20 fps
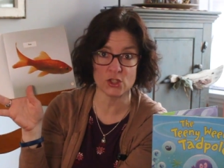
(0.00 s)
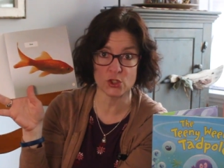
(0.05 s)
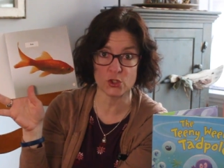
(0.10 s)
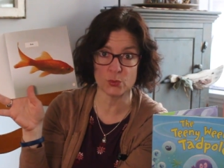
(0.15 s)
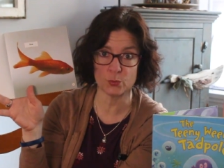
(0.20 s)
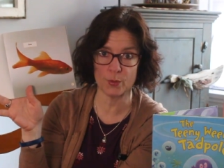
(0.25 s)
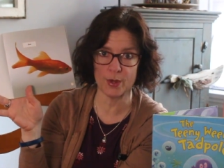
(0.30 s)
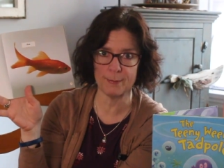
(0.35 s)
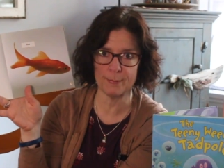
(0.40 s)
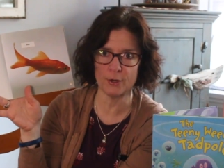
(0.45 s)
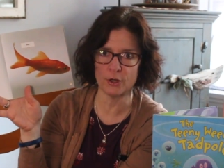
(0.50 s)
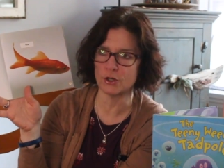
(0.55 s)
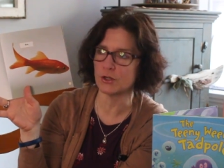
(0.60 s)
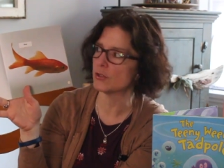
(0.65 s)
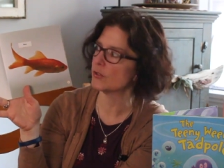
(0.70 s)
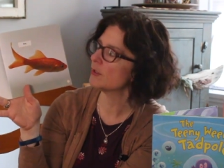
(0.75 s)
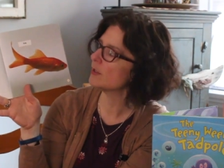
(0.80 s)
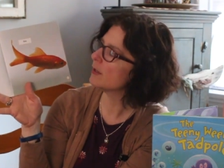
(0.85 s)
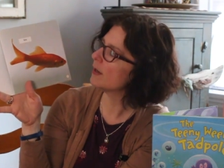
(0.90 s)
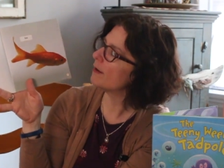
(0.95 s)

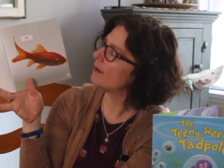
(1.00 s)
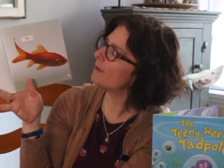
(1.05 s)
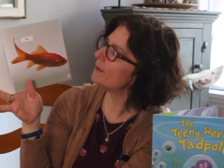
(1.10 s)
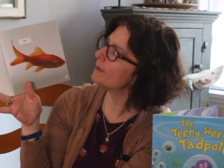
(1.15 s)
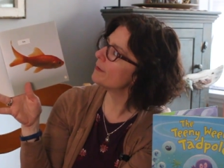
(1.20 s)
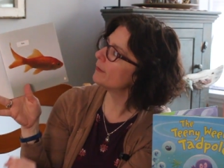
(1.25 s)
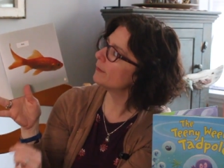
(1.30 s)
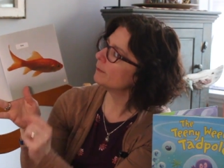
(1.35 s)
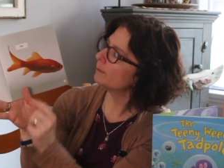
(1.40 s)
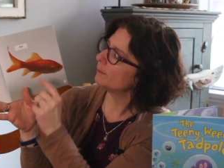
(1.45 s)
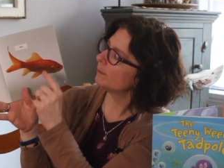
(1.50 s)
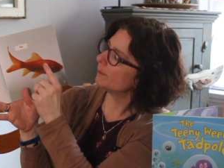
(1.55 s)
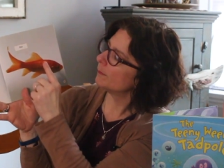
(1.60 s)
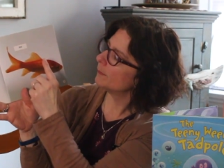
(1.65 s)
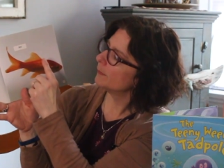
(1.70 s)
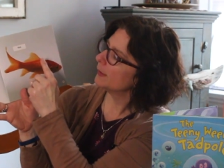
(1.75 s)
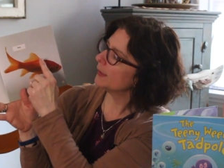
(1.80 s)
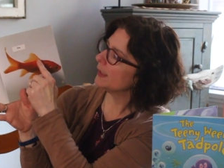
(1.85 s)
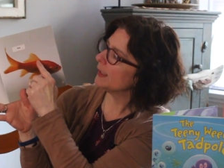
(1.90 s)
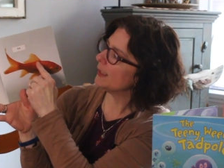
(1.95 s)
swimmers.
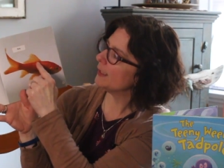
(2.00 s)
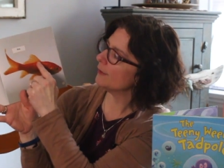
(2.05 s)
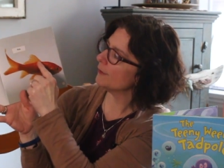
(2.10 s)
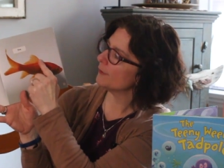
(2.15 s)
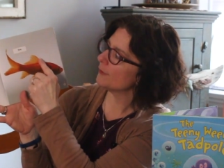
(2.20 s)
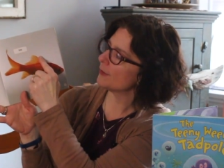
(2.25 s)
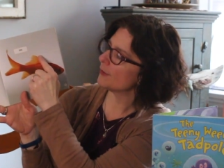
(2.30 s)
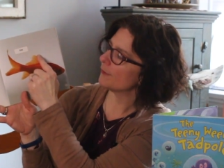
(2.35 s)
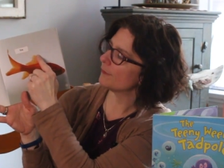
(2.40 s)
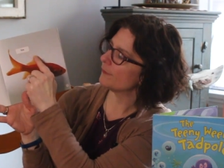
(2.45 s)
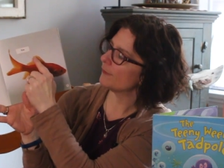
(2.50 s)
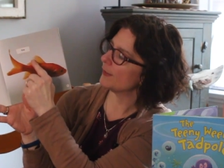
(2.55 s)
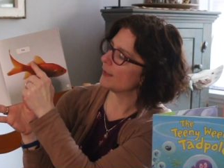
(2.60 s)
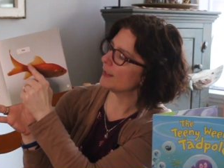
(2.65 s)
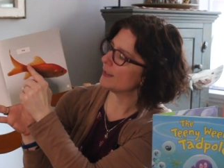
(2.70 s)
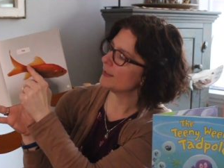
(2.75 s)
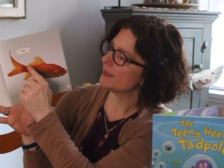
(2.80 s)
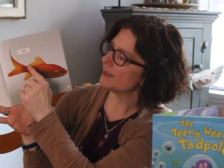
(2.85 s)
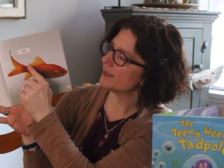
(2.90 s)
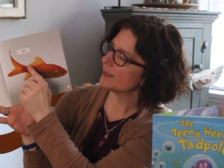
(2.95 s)
Here are their
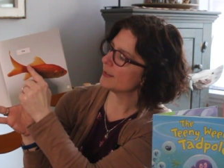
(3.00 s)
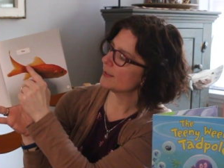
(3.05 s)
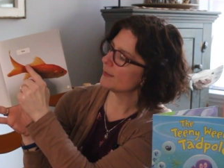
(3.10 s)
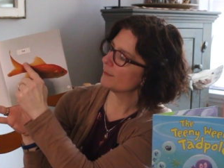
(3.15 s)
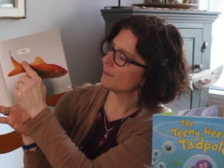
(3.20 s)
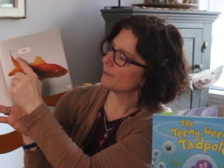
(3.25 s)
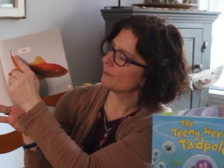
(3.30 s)
fins.